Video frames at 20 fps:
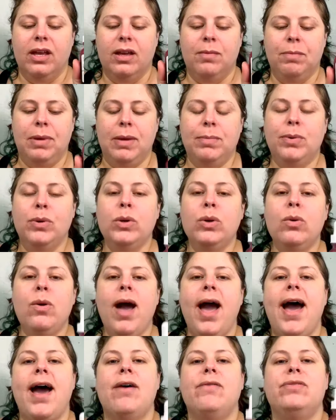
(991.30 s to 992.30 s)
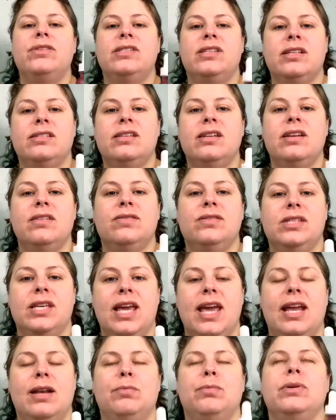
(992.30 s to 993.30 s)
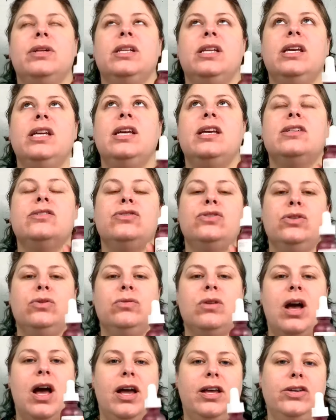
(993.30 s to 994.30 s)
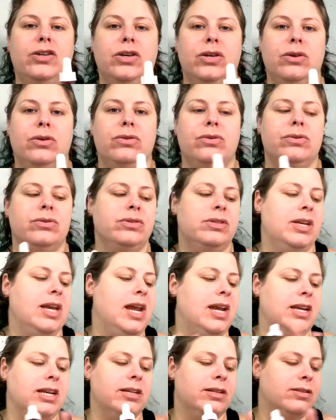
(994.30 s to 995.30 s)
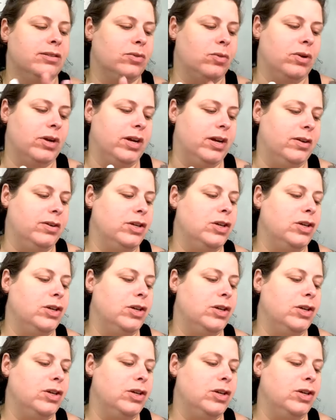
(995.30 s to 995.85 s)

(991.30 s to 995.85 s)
People who have sensitive skin, please do not use any sort of,